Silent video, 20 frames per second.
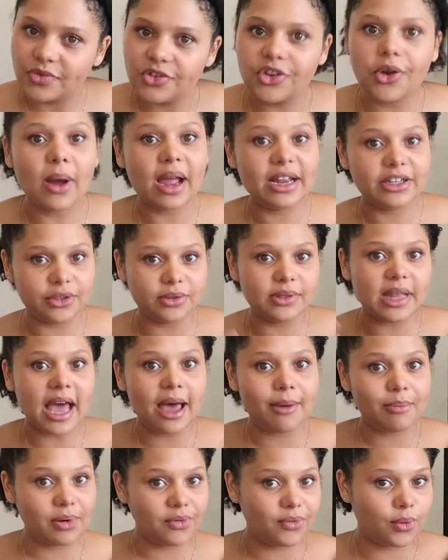So I do
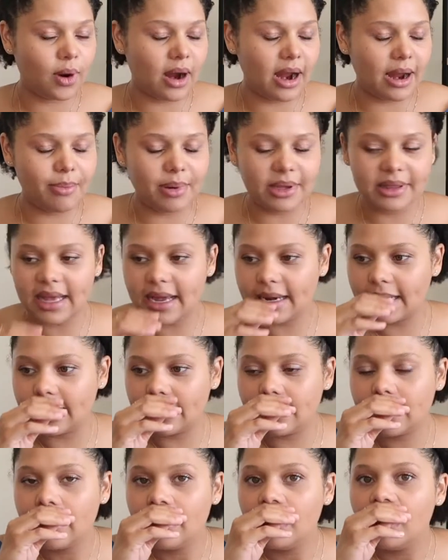that before I put that
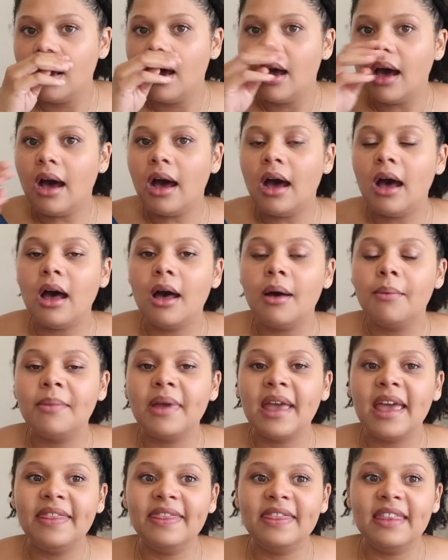in.
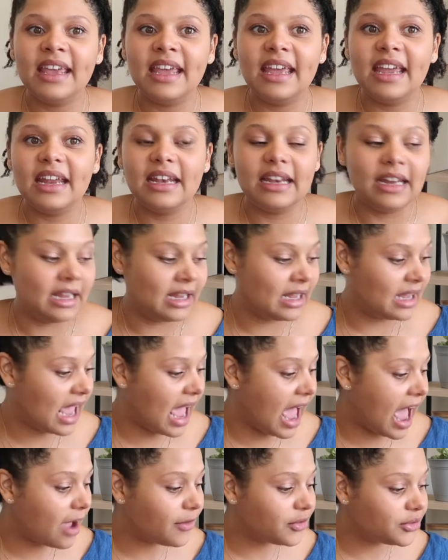And then
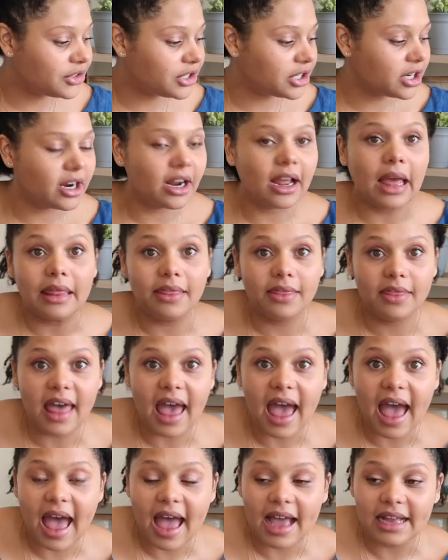after
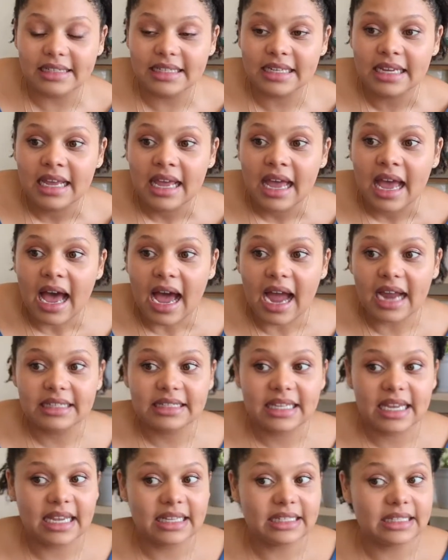that, I
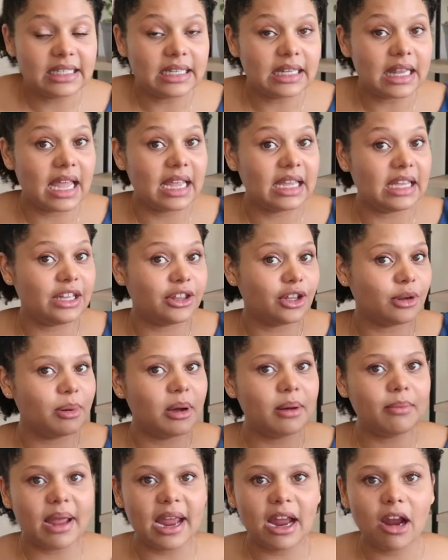tend to like either
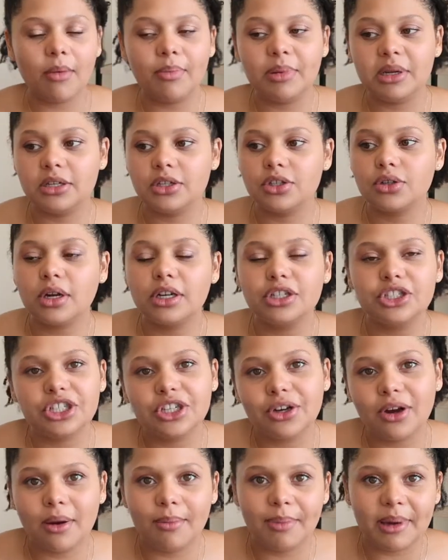put my hair up in a scrunchie
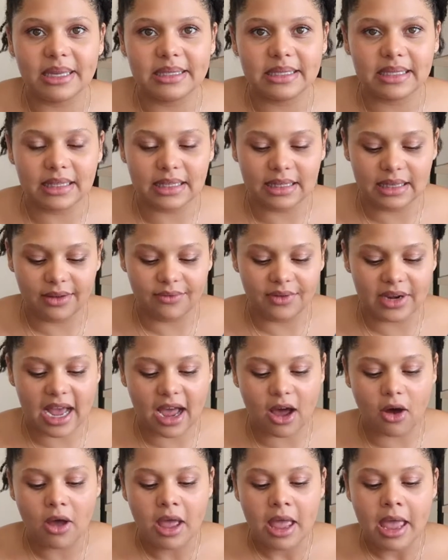or I'll basically leave it
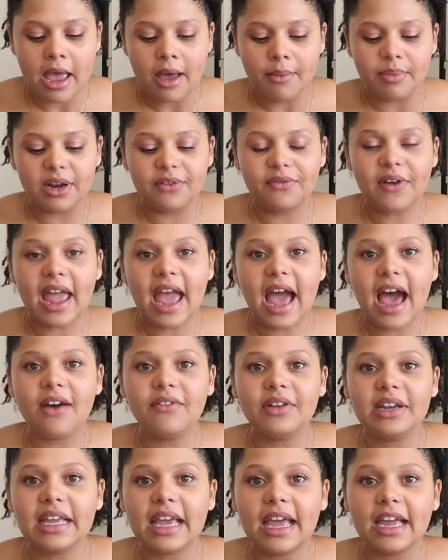out. But if I have
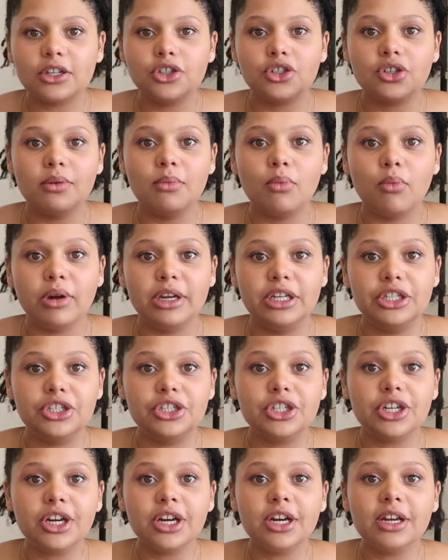any extra
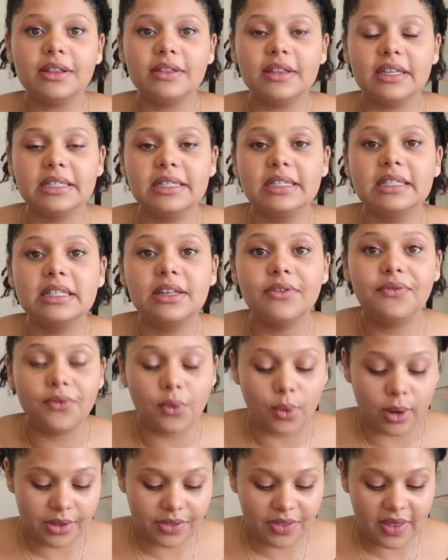moisture, this is the
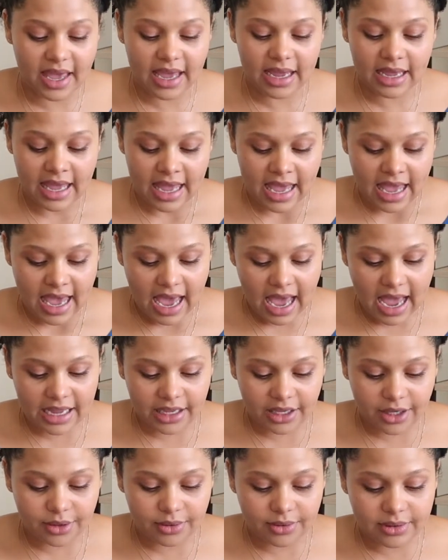fourth thing.
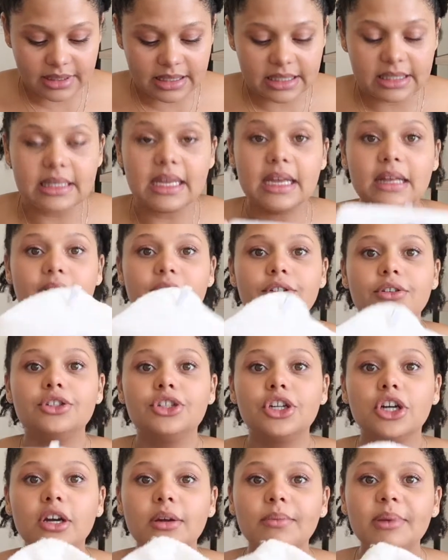I use this like little
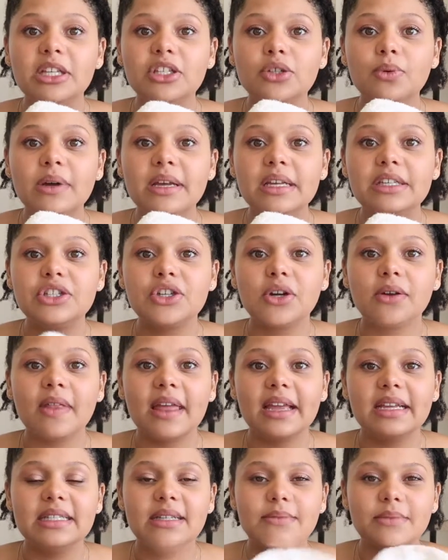turby twist or
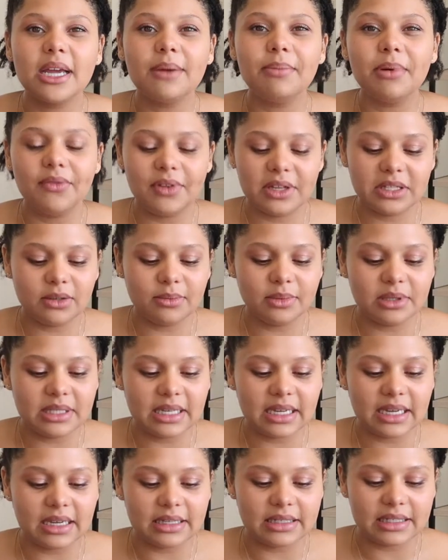like some type of, it's almost
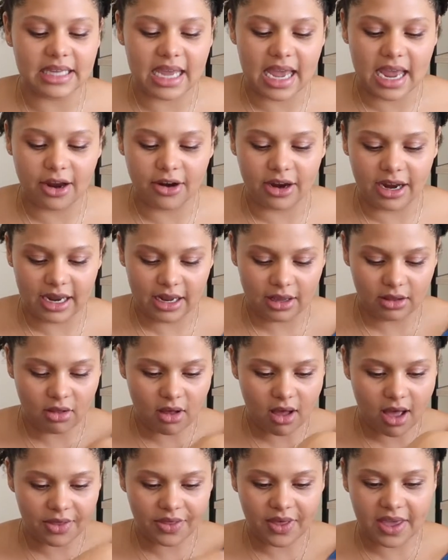like a terry
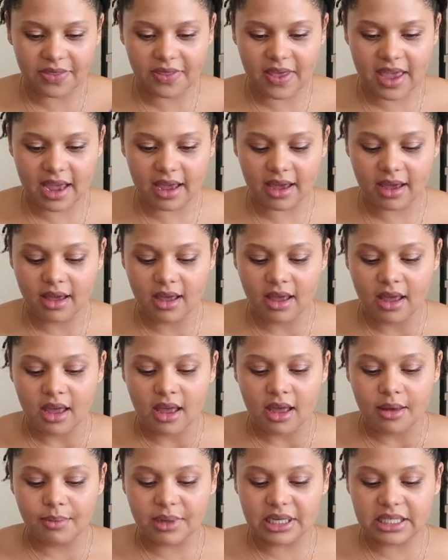cloth, I think,
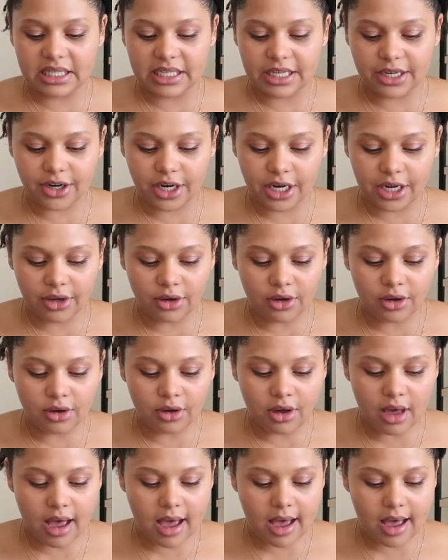
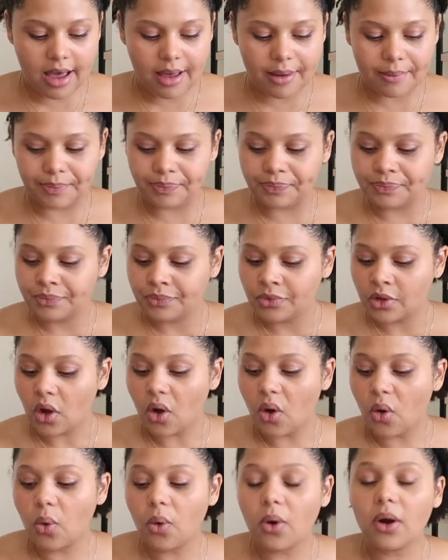material,
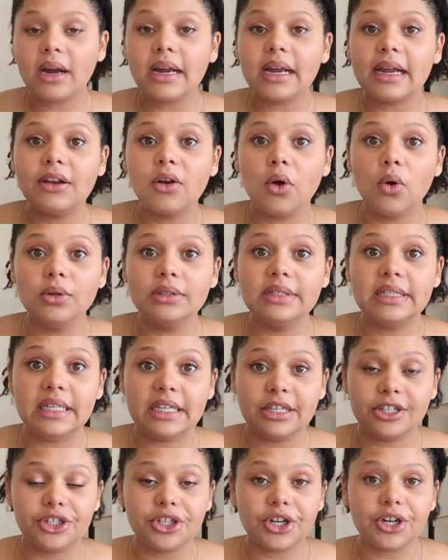or an old
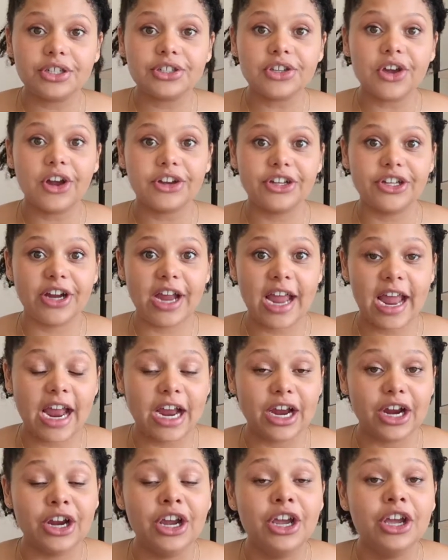t-shirt on your
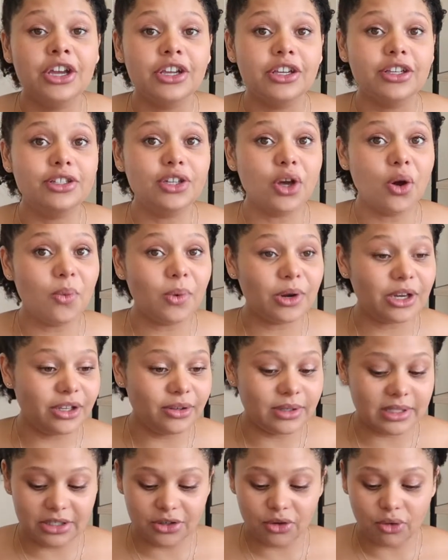hair. You don't want to
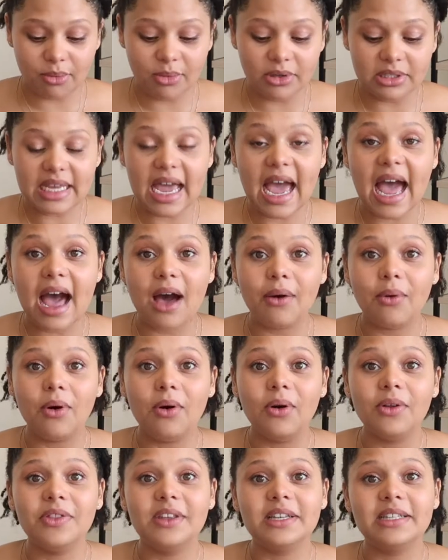use a normal
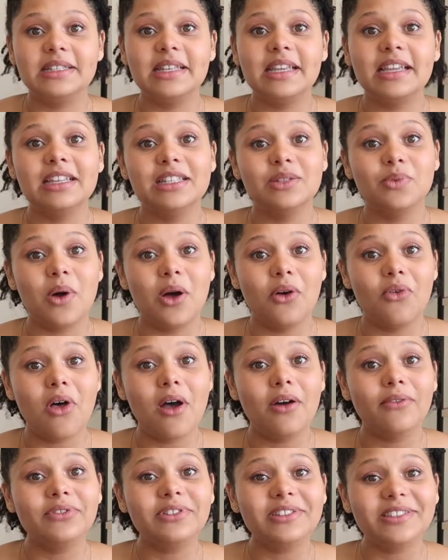towel. This thing is well loved.